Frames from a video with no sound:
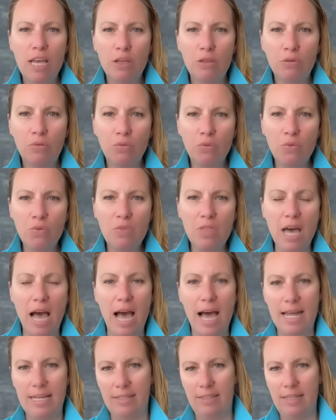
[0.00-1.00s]
through
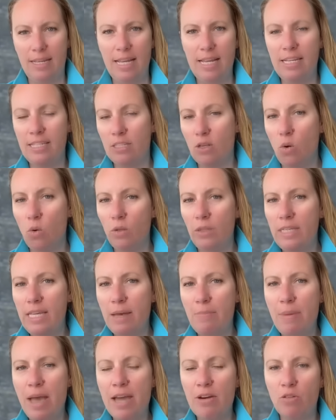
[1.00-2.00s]
that. It's only
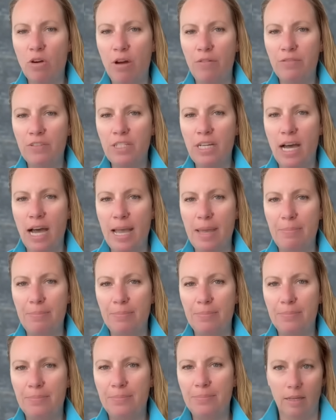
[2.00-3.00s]
a matter of time